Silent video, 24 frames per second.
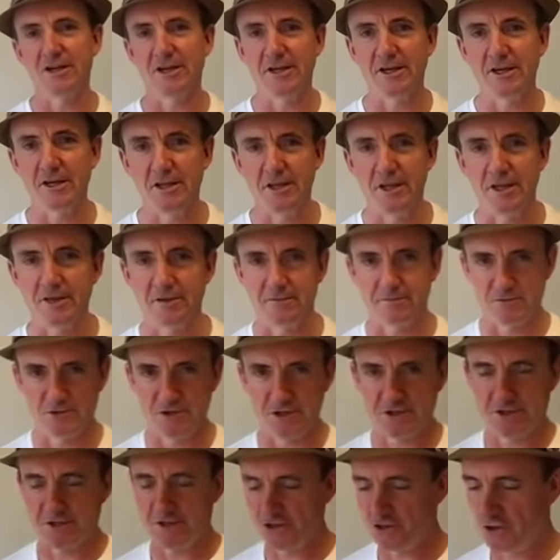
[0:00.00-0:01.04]
a kidding,
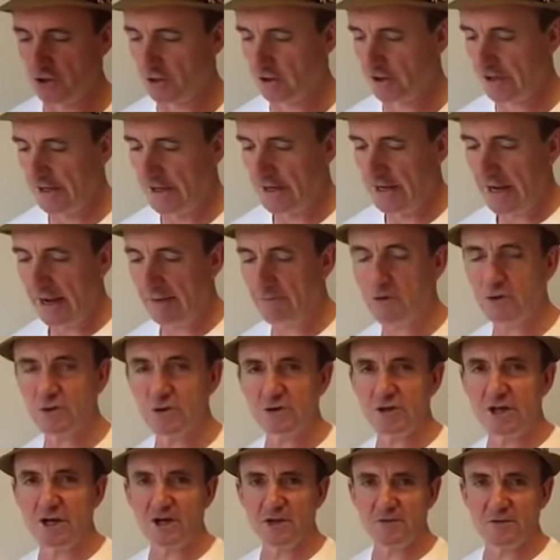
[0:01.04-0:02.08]
just a joke. I want to
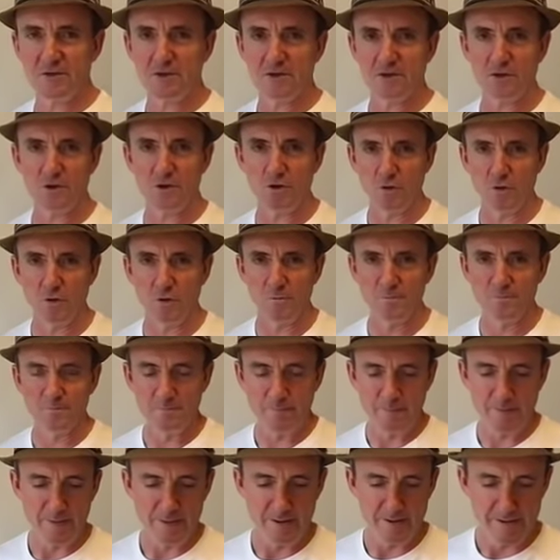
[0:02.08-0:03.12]
talk with you,
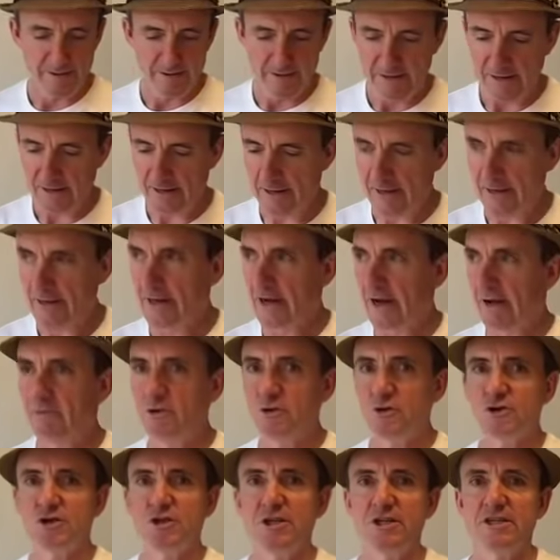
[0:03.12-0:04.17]
I
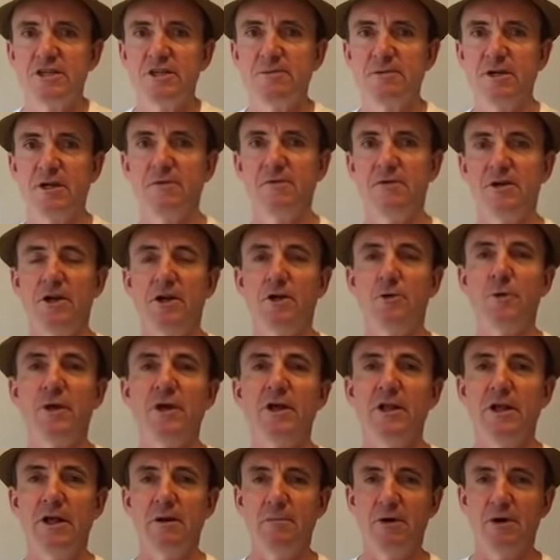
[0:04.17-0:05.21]
want to share something very
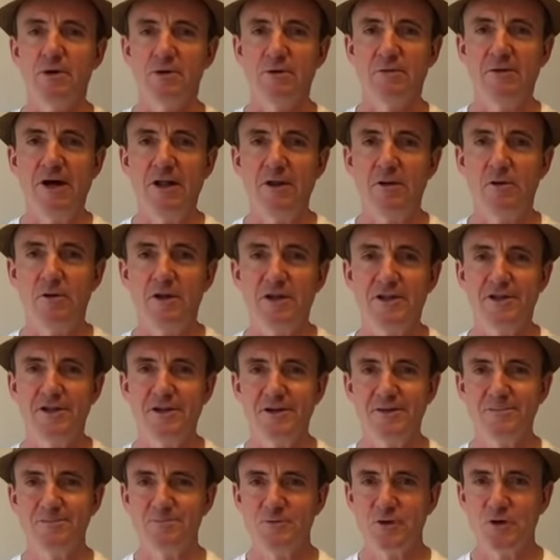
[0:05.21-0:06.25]
quickly about the value
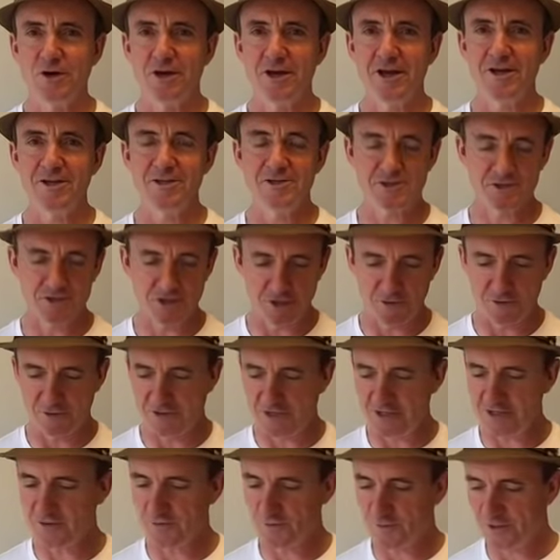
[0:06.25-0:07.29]
ladder. Okay, so
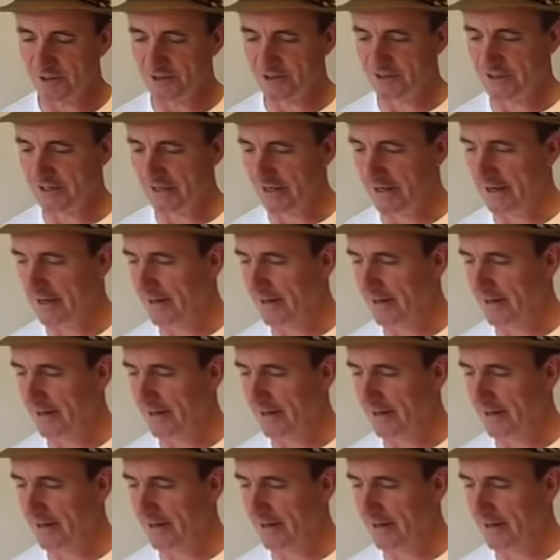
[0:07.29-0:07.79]
this was